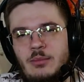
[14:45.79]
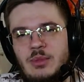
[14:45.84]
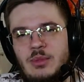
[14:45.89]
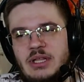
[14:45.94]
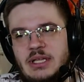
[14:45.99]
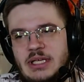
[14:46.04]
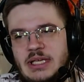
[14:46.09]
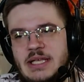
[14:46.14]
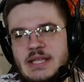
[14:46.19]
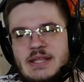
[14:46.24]
But
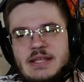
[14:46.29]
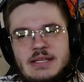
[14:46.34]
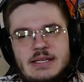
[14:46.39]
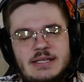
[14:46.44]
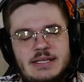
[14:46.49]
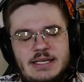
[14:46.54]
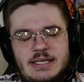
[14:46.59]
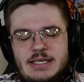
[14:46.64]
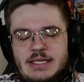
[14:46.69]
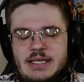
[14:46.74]

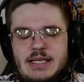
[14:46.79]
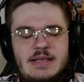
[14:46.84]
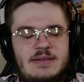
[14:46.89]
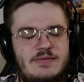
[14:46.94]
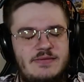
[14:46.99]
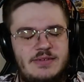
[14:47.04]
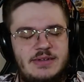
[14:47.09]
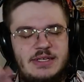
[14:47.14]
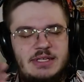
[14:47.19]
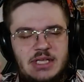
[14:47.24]

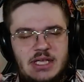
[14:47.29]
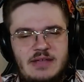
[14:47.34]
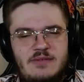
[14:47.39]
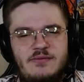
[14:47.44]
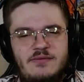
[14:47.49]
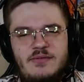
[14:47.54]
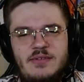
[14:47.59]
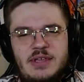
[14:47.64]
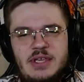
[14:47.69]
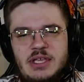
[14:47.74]
even
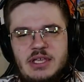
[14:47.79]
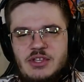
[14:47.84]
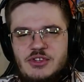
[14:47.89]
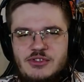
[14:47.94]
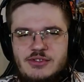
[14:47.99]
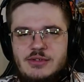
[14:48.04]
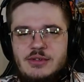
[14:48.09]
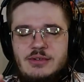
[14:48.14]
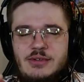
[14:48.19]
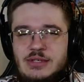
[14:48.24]
if he's
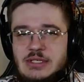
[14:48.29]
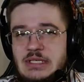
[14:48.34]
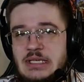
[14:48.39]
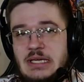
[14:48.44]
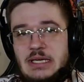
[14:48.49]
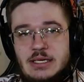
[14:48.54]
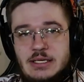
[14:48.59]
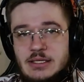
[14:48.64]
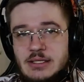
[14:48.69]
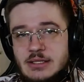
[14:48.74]
not
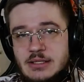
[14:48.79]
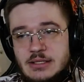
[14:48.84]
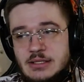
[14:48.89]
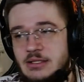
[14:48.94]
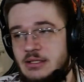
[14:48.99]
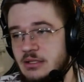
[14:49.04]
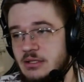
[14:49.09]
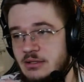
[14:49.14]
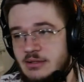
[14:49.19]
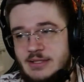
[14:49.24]
dead,
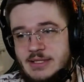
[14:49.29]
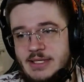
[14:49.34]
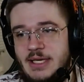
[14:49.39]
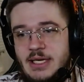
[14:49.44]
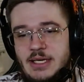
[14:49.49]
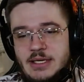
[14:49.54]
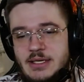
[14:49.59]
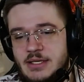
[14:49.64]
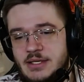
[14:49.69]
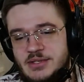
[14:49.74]

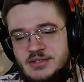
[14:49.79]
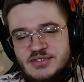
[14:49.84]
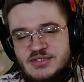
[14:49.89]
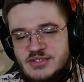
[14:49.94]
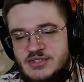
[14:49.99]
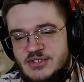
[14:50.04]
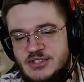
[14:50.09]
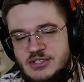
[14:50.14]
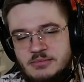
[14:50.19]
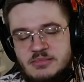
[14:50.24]
in
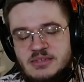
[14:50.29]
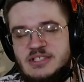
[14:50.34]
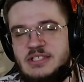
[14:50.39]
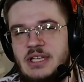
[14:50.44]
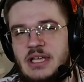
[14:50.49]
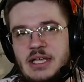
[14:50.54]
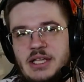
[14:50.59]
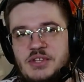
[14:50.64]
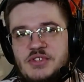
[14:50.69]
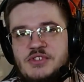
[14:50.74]
some
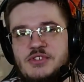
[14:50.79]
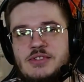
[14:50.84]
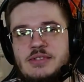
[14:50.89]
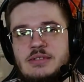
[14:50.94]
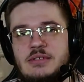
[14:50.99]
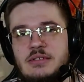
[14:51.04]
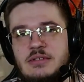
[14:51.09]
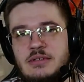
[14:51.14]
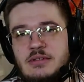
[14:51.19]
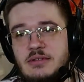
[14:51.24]
days
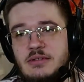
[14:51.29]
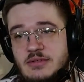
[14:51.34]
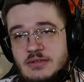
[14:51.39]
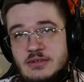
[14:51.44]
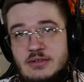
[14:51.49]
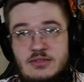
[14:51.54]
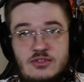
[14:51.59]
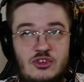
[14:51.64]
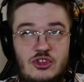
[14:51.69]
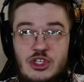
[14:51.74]

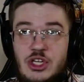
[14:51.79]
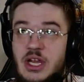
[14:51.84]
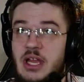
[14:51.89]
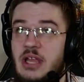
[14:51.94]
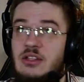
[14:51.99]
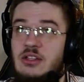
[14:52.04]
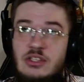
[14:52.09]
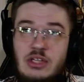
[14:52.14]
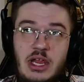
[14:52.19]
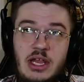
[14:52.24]
the
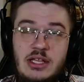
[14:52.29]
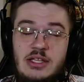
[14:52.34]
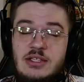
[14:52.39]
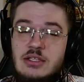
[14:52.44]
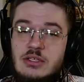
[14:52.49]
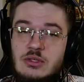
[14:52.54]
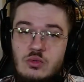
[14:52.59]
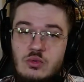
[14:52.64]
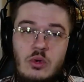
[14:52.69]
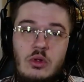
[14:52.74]
giant
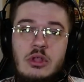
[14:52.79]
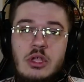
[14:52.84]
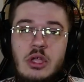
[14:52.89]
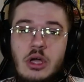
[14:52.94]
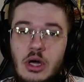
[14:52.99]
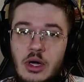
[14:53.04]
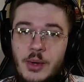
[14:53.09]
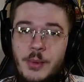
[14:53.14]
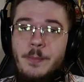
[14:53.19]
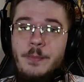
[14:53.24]
titans will
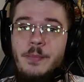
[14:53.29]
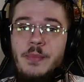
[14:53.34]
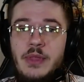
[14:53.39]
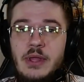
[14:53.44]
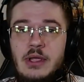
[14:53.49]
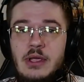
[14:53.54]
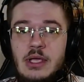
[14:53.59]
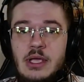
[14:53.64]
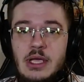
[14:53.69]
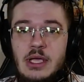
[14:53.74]
come,
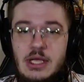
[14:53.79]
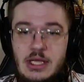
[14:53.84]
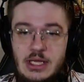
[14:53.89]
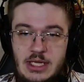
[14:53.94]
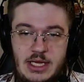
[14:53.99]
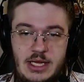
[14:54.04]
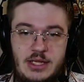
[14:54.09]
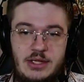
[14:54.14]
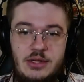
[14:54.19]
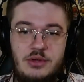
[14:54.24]

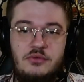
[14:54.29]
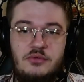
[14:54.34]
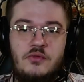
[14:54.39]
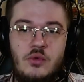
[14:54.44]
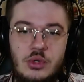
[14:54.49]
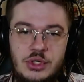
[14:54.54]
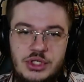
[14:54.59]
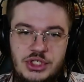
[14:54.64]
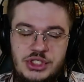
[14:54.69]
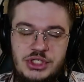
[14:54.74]
and
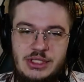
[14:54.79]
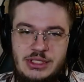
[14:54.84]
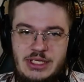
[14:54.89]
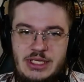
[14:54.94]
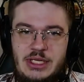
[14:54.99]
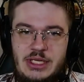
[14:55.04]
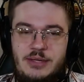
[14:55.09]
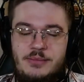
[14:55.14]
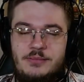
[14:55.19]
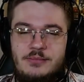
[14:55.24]

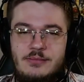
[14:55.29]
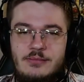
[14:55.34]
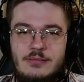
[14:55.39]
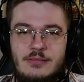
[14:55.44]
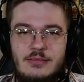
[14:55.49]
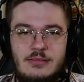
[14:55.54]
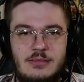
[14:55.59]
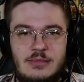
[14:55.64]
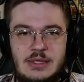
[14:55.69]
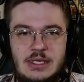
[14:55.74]
unfortunately
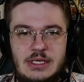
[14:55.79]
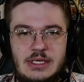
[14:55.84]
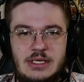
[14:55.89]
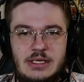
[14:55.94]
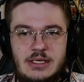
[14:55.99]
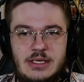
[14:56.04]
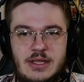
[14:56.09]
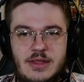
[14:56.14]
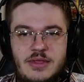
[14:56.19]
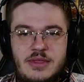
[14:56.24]

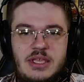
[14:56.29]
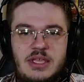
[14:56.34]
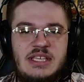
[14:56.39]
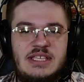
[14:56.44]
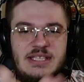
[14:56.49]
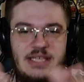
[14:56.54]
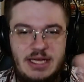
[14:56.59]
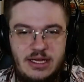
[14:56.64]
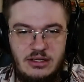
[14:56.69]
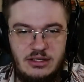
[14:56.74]

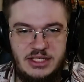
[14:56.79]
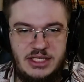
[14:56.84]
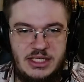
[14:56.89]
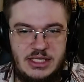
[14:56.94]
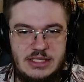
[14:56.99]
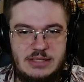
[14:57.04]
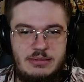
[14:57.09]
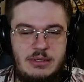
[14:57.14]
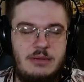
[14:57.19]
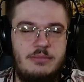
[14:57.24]
these
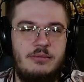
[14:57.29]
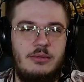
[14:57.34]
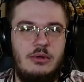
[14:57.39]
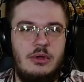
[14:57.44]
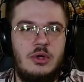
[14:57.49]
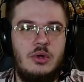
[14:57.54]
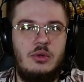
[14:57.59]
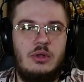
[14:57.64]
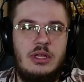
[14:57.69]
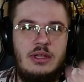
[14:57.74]
Eldians people
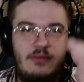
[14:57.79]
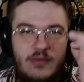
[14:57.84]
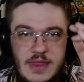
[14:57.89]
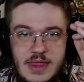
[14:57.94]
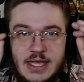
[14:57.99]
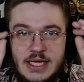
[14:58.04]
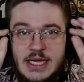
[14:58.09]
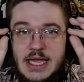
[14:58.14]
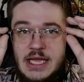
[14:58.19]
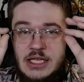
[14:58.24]
who live in
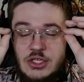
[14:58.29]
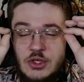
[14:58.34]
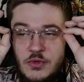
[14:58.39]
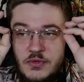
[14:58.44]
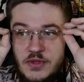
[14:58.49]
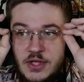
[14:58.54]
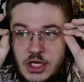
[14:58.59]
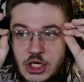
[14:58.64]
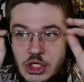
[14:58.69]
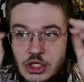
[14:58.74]
the ghetto,
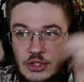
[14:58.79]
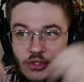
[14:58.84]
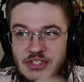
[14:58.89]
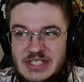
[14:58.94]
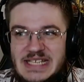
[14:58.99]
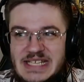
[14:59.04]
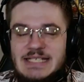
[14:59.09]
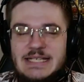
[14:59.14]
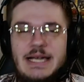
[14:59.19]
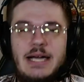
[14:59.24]
they cannot
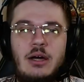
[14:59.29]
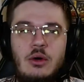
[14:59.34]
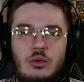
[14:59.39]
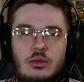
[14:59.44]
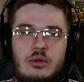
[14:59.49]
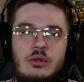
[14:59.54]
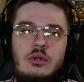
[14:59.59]
get out,